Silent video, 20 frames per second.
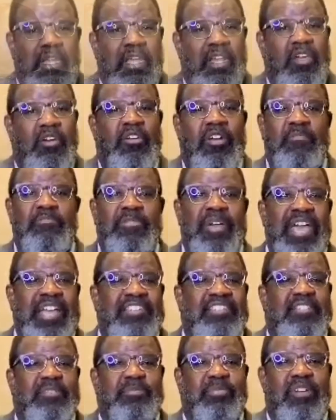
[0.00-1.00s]
Hello, I'm
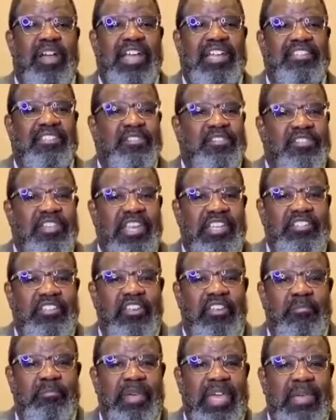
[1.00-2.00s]
Pastor Price of
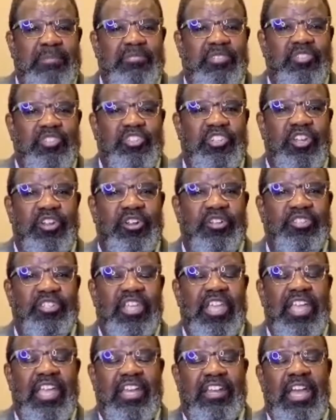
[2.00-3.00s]
St. John Baptist
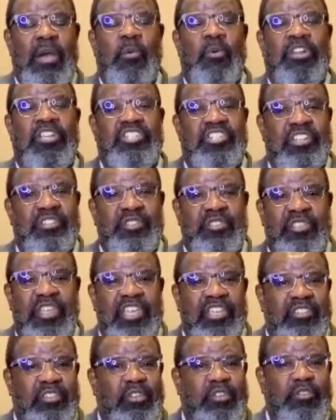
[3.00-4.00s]
Church. I want to just
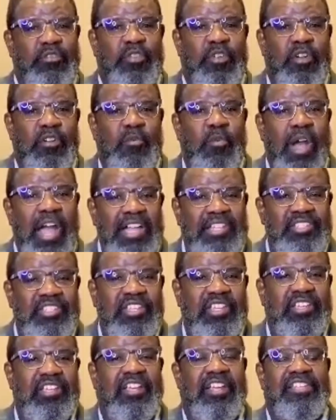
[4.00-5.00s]
thank you for
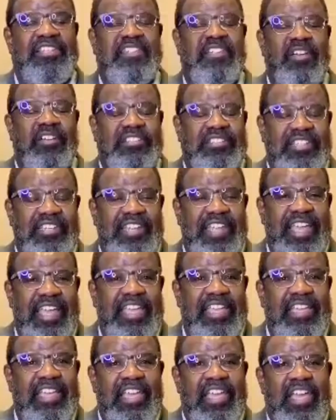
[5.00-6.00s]
watching us
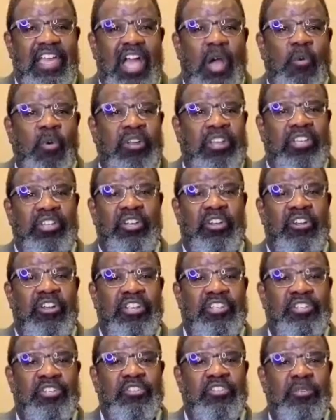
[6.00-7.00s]
today. I want to
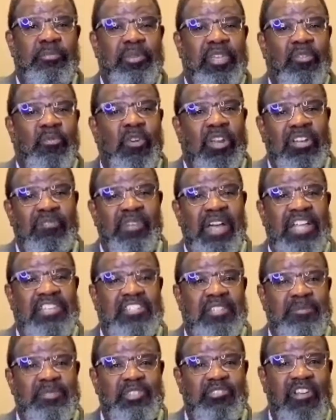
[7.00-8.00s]
encourage you to be one of
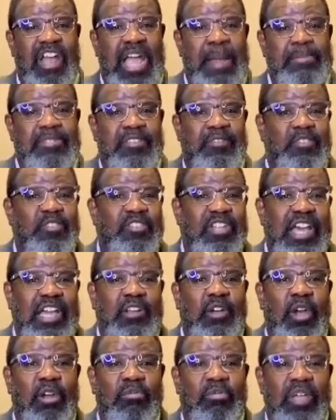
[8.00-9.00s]
our subscribers. If you're
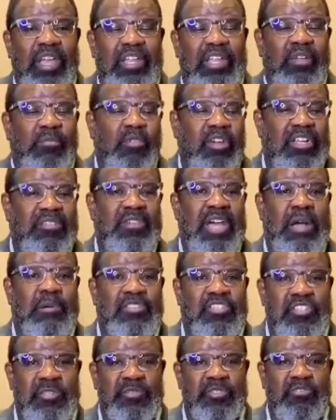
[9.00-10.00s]
not already one of
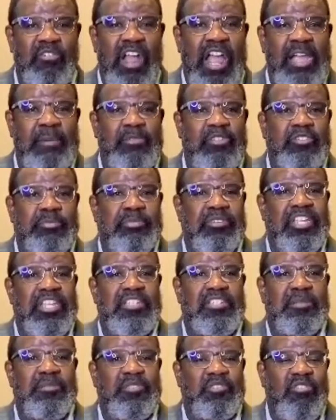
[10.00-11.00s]
our subscribers,
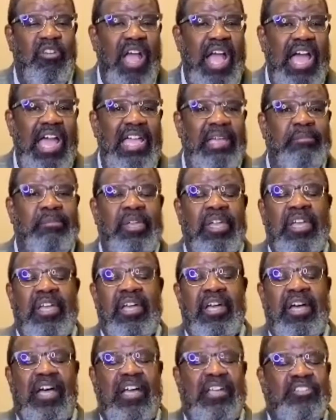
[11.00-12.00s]
please subscribe
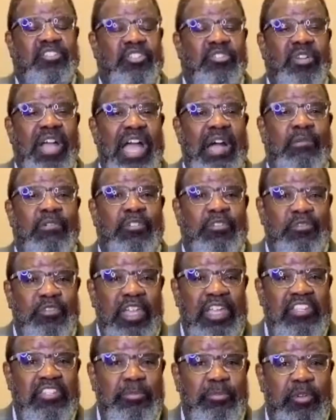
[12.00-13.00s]
uh, to our
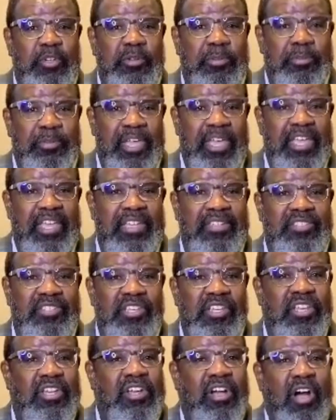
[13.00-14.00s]
Facebook
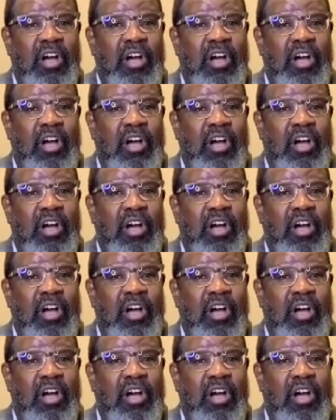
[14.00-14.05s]
page.